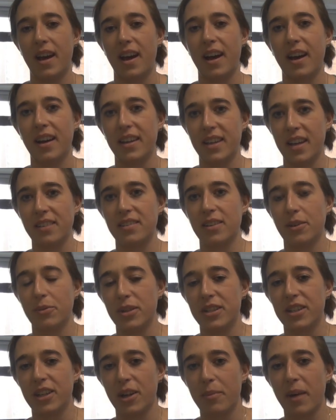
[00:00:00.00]
Yes, I
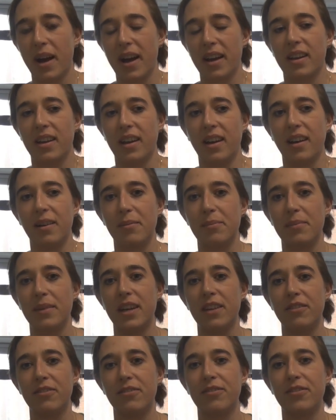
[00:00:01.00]
would go back.
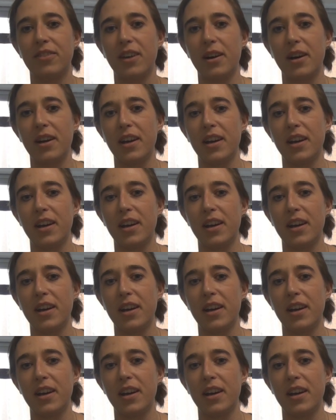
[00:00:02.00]
If